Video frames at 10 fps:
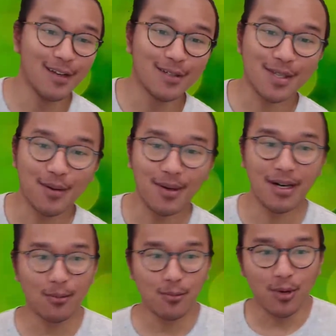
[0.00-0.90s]

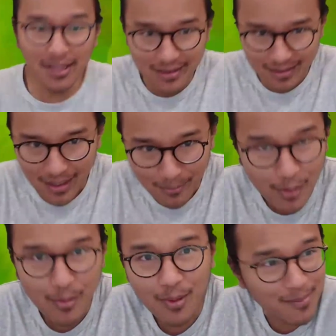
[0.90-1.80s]
So what that
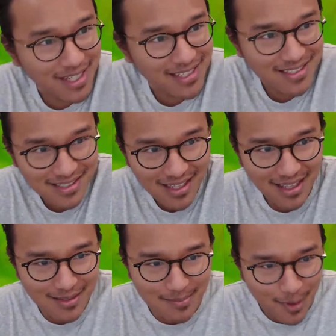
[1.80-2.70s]
probably means is that
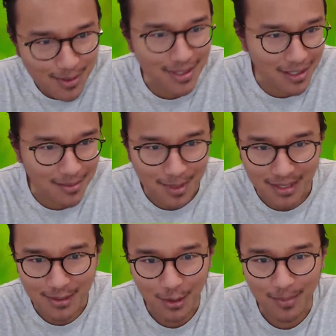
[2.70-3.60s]
that's mostly going to be the
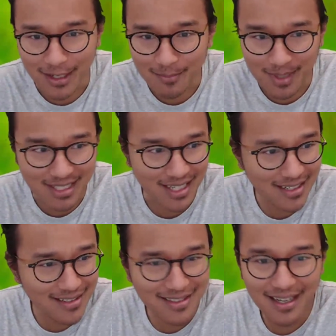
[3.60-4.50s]
domain of big
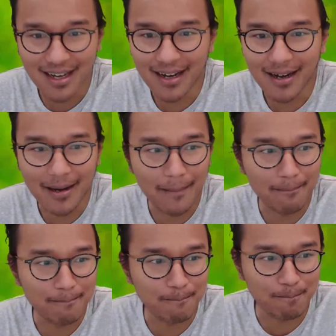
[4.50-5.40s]
tech.
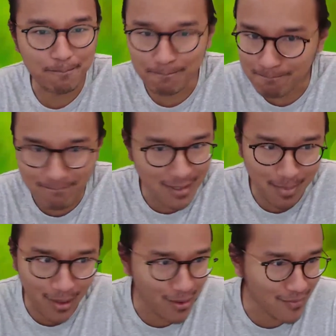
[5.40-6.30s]
The
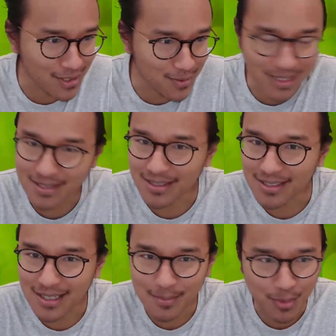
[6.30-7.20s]
barrier of entry
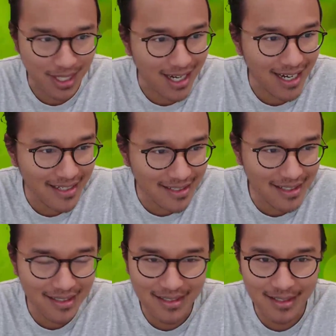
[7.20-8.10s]
is pretty high
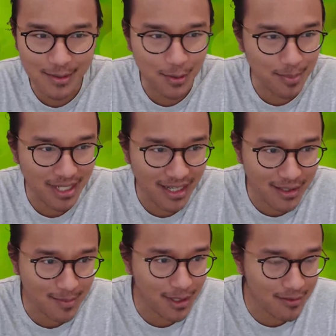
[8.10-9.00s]
to sort of build out
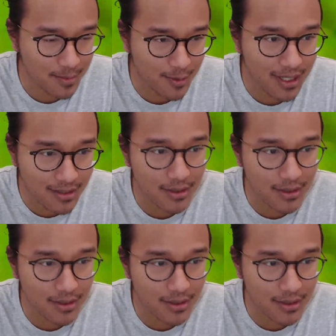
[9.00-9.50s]
these models from scratch.